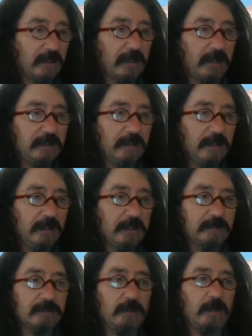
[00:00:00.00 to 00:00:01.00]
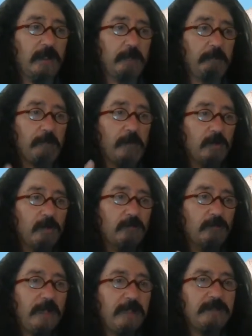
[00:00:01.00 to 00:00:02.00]
Right? So moral
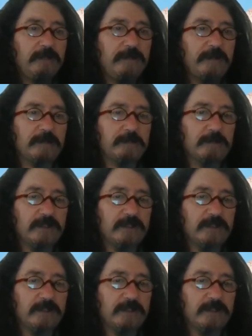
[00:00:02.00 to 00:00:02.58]
relativism